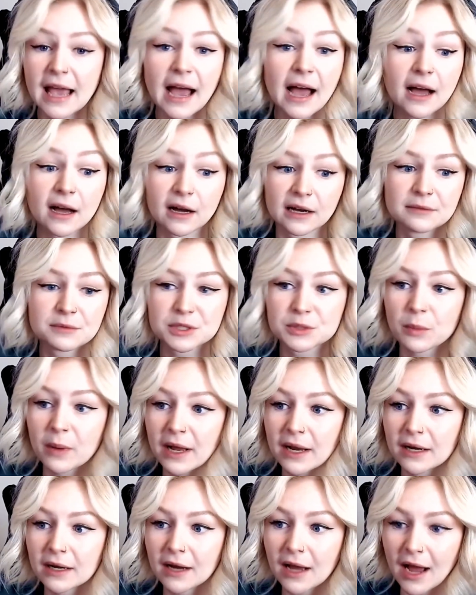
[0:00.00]
Yeah, it was
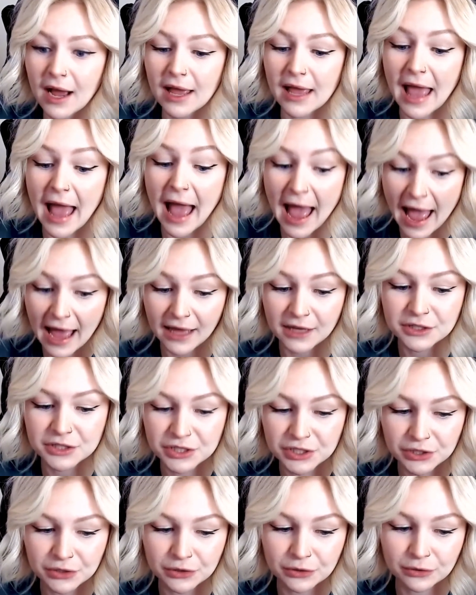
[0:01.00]
when I
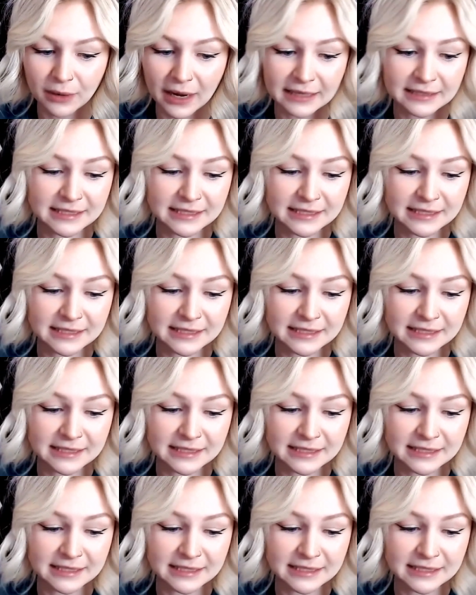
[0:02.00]
had to.